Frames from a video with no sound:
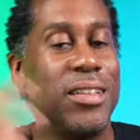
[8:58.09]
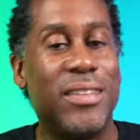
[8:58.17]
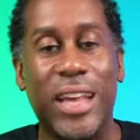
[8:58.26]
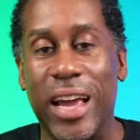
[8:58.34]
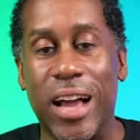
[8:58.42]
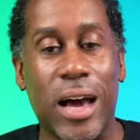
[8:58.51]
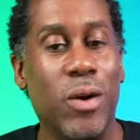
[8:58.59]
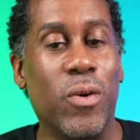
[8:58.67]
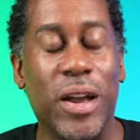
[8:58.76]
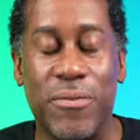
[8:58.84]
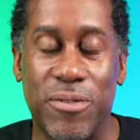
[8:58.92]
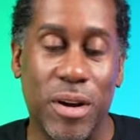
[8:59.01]
They got
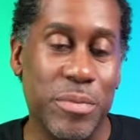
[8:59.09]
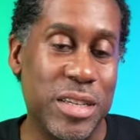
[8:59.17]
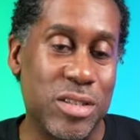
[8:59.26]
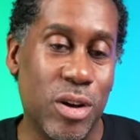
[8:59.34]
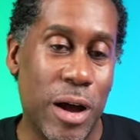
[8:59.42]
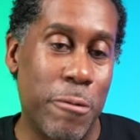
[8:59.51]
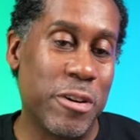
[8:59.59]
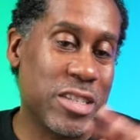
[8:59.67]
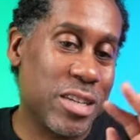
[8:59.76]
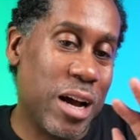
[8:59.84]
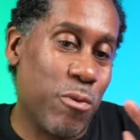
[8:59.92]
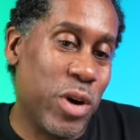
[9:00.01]
away from me, so I
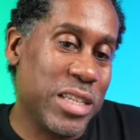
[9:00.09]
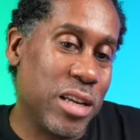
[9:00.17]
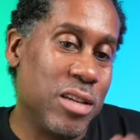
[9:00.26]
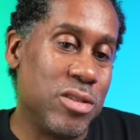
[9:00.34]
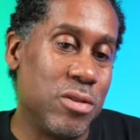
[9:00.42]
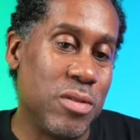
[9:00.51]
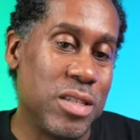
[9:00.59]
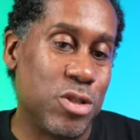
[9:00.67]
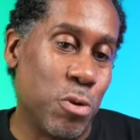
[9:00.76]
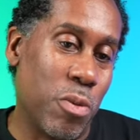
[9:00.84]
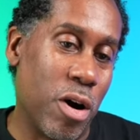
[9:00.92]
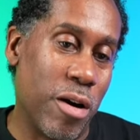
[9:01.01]
was I was gonna do this
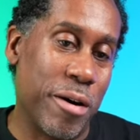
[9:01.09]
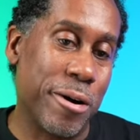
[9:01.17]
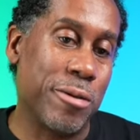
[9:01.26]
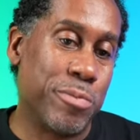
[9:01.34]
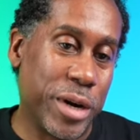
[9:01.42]
tomorrow,